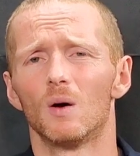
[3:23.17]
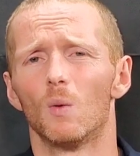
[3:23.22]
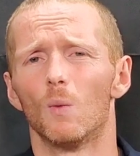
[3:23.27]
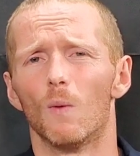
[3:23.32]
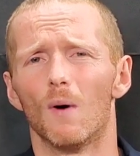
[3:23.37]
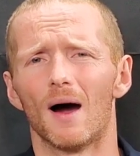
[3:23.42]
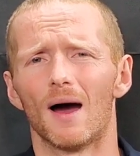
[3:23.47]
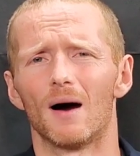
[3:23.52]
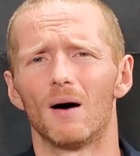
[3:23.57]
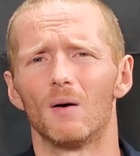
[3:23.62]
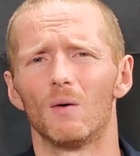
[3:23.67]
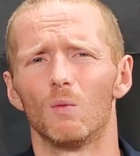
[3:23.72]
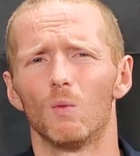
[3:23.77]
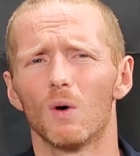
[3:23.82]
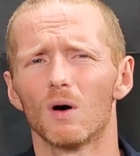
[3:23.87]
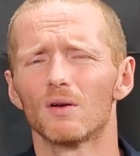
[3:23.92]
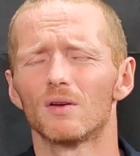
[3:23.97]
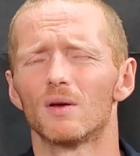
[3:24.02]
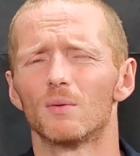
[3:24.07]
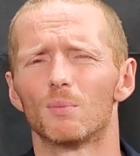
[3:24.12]
wow,
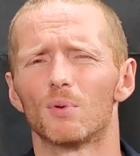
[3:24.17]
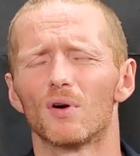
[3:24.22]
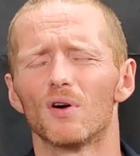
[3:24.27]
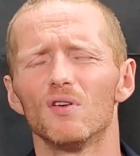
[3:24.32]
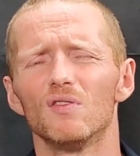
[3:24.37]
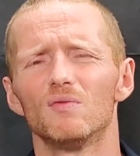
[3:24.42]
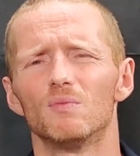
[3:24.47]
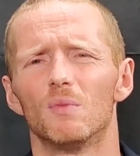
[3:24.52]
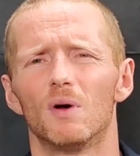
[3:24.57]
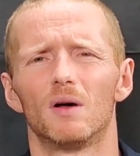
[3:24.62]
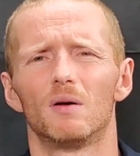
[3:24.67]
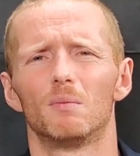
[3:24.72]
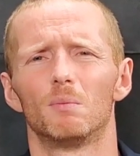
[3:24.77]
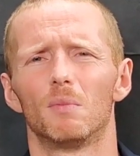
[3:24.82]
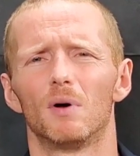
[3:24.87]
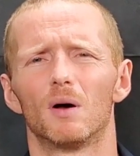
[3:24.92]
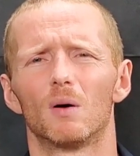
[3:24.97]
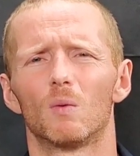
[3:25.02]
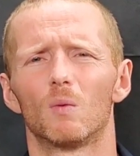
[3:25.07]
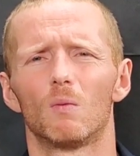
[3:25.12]
what an improvement,
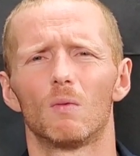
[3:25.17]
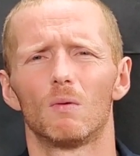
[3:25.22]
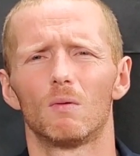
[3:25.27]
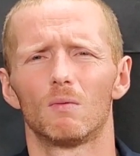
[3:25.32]
but